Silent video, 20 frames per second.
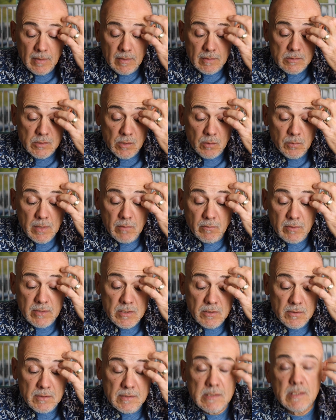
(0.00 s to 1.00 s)
So he
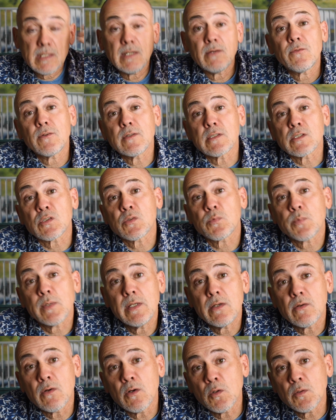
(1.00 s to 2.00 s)
returns here for his
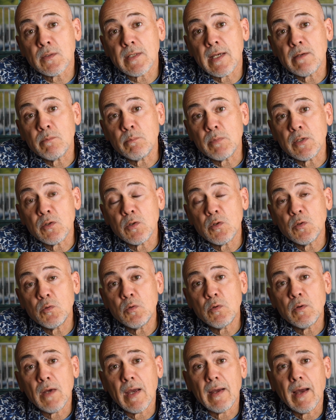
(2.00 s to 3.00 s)
3-year-old
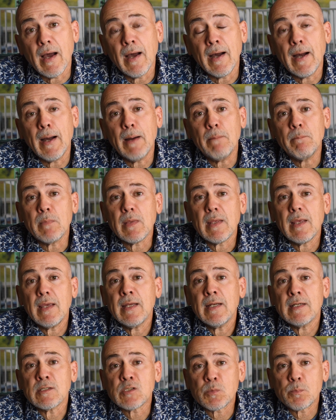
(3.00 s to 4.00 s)
debut
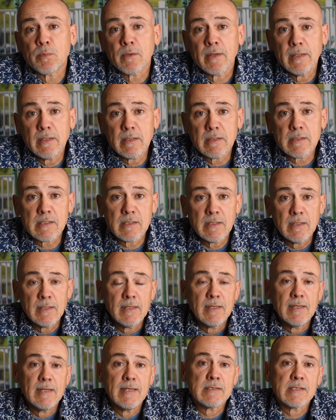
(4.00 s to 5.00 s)
in a sprint.
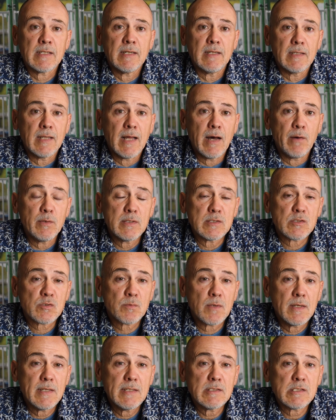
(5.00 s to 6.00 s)
It's an
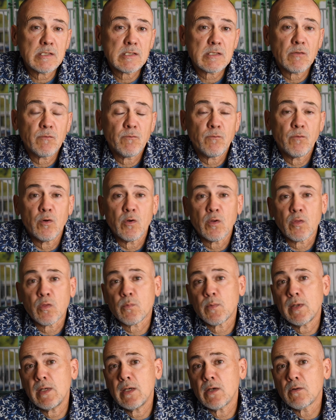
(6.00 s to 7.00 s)
allowance race for
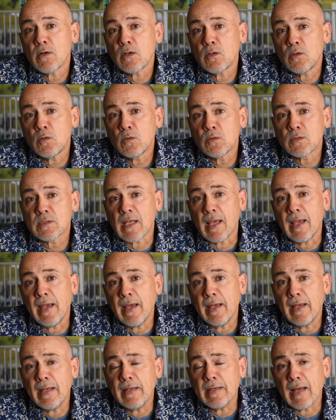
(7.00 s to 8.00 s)
3-year-olds
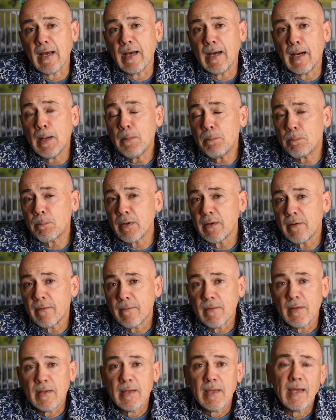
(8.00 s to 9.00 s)
and up,
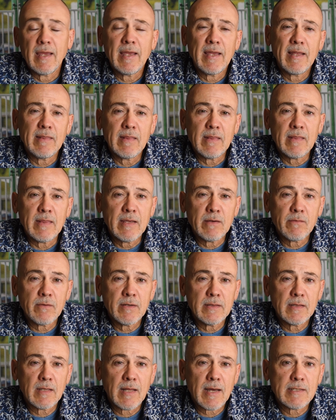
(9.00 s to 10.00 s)
and
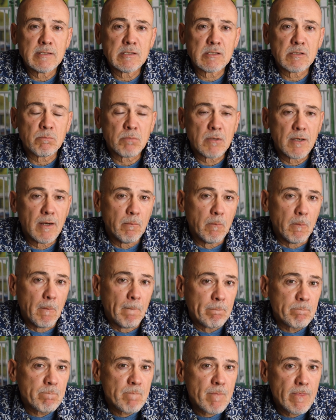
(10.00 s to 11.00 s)
therein lies the
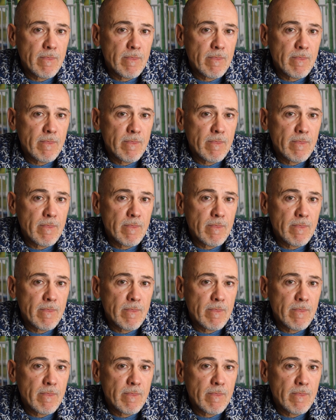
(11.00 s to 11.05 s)
problem.